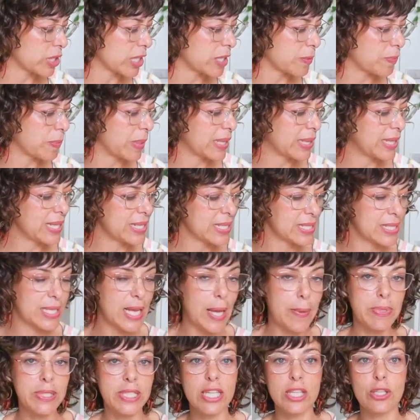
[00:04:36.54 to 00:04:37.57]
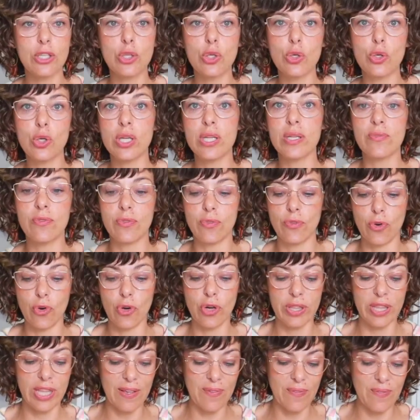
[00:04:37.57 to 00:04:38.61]
But then substituting for
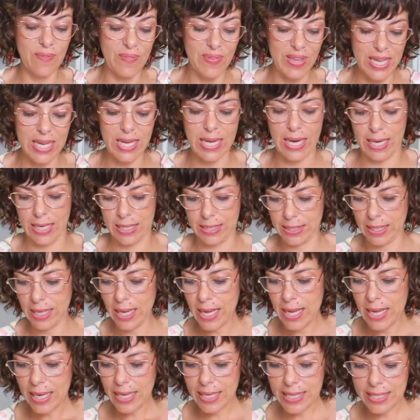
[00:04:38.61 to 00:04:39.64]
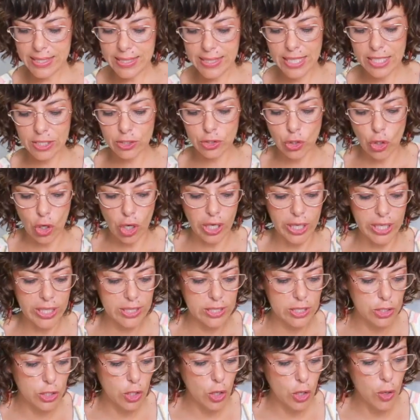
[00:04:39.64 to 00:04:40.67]
the vegan, let's start talking.
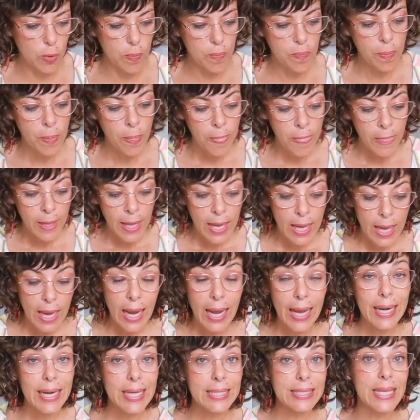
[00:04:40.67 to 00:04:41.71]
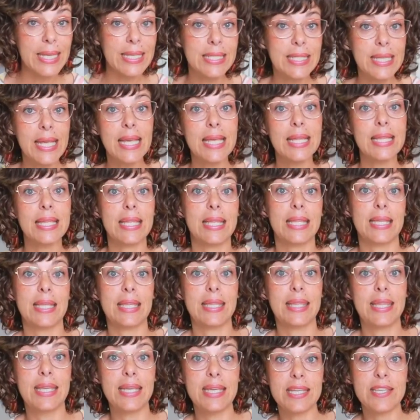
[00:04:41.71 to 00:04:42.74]
And as I said,
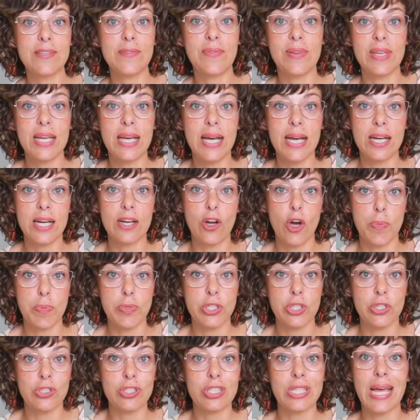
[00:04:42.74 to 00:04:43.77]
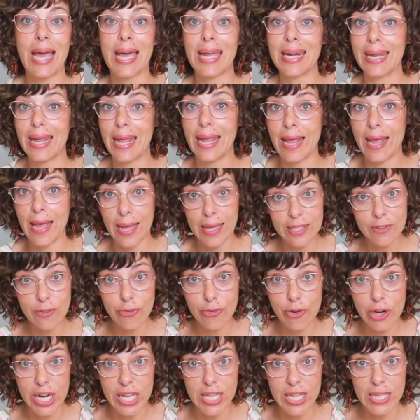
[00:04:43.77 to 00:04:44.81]
these vegan options are gut
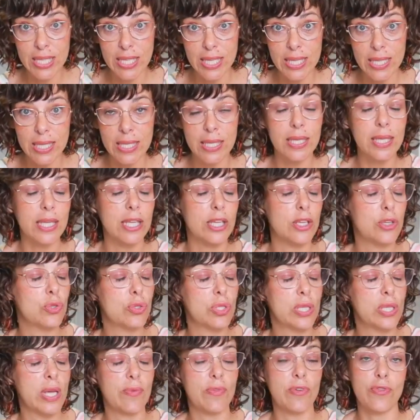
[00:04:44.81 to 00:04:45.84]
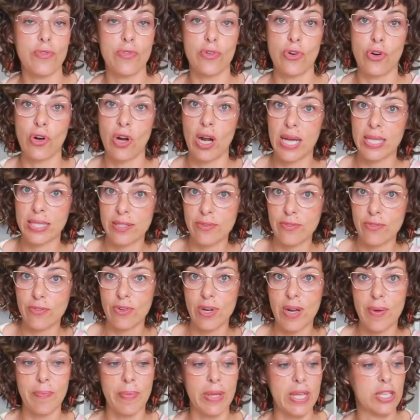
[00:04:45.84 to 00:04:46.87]
friendly if you suffer from gut
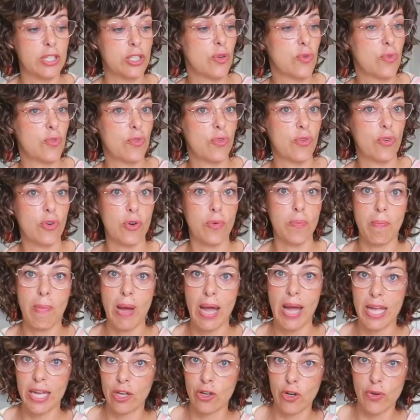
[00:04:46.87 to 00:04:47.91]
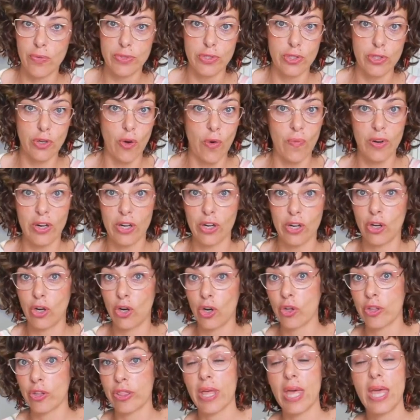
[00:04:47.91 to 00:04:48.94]
inflammation, for microbes
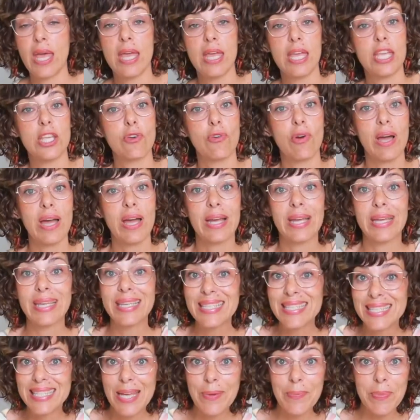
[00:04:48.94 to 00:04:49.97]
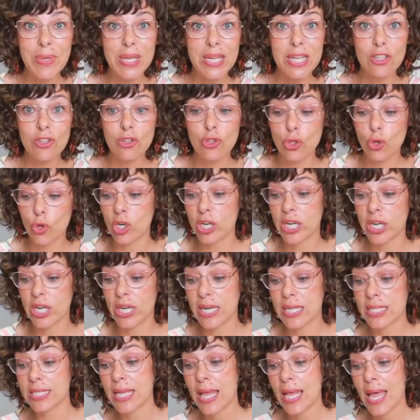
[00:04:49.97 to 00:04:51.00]
overgrowth, you have histamine
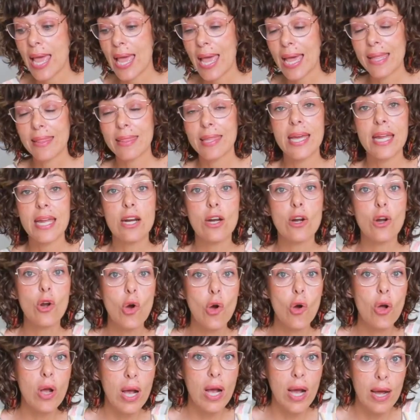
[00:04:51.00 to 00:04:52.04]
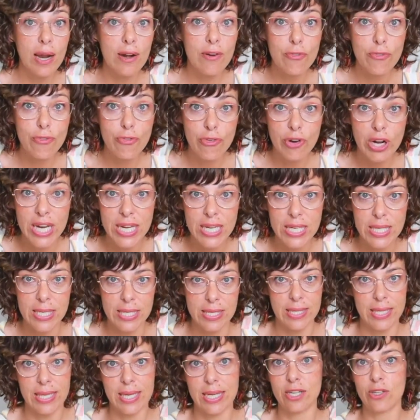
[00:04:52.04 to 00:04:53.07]
intolerance, and they are low carb friendly.
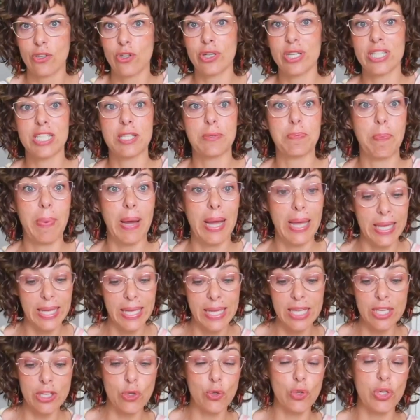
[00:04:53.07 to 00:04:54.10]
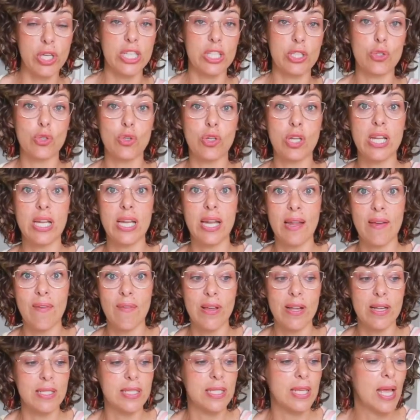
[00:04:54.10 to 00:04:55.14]
They are not spiking your insulin
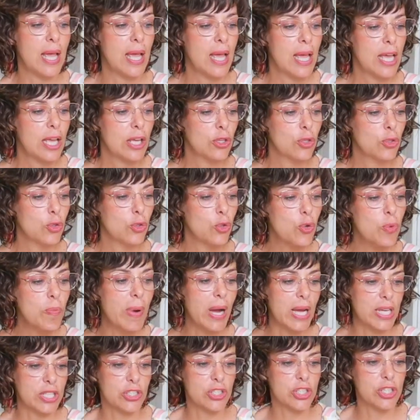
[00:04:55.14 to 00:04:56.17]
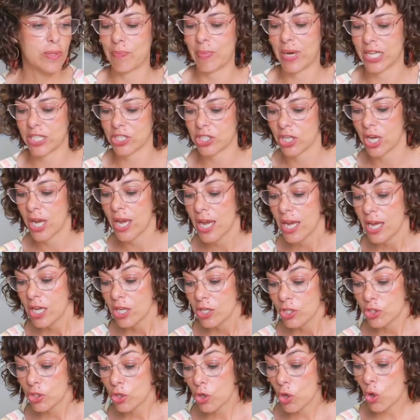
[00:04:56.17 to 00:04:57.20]
levels too much.
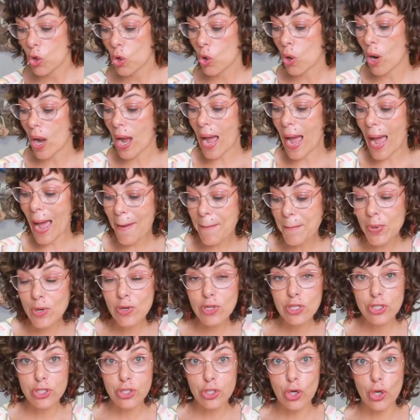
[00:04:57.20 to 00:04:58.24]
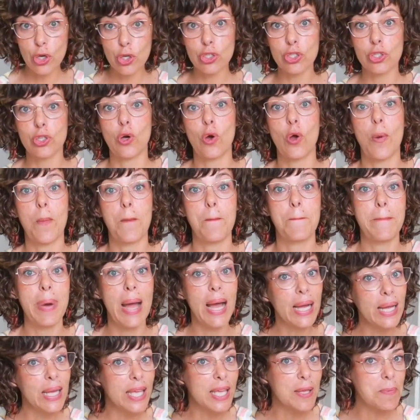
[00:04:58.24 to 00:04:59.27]
So applesauce or
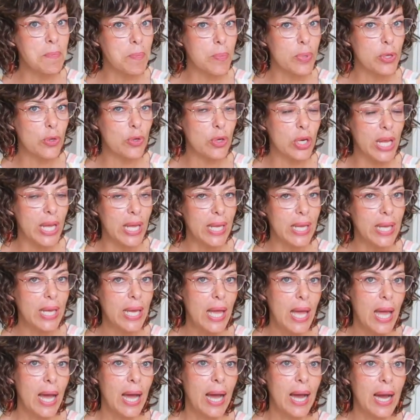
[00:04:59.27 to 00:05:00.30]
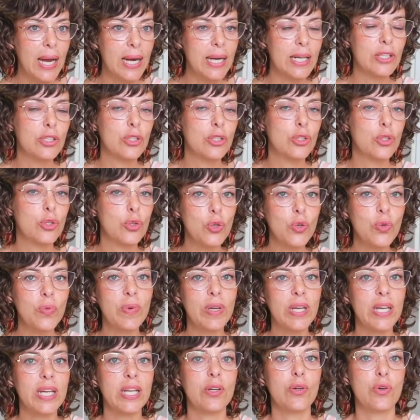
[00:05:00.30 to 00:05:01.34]
pumpkin puree are two
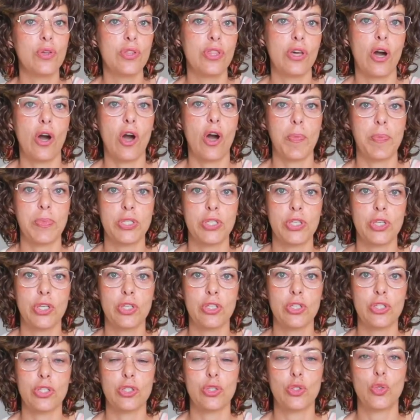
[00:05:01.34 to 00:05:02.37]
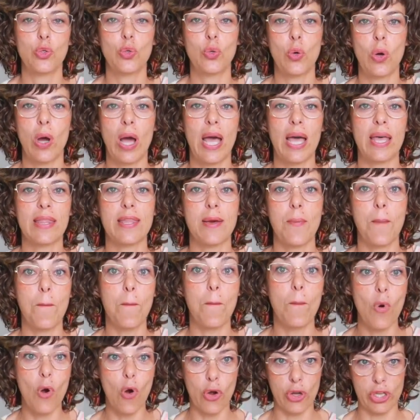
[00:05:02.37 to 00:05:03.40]
very good options to add
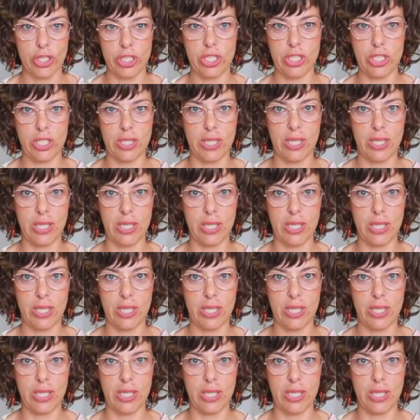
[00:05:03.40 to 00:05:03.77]
moist.